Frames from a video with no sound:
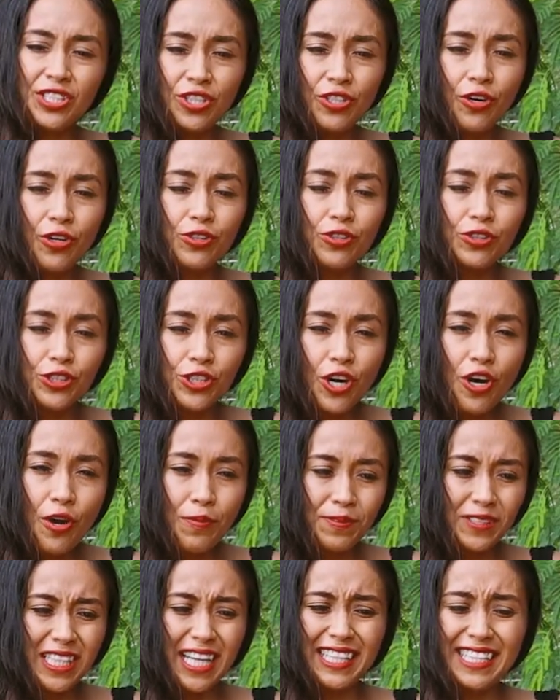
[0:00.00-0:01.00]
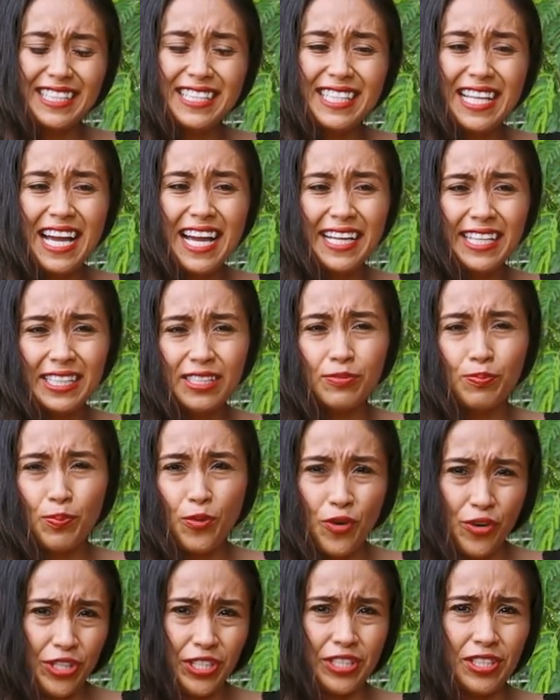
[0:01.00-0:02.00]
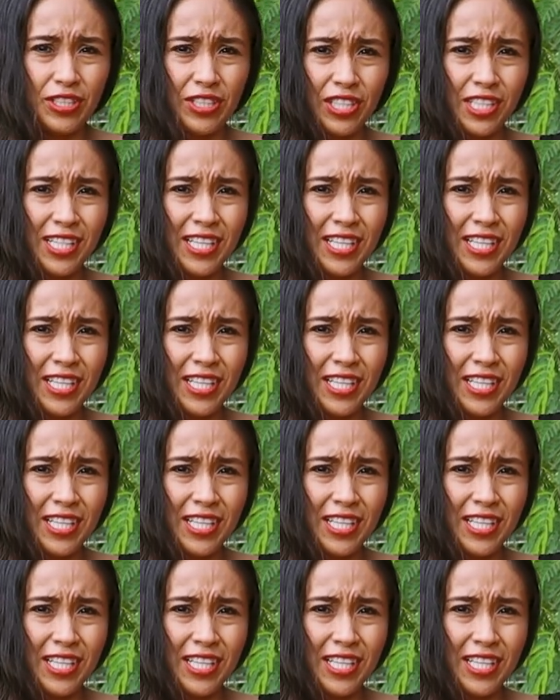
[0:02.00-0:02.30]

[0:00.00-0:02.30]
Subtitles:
She got robbed at night point.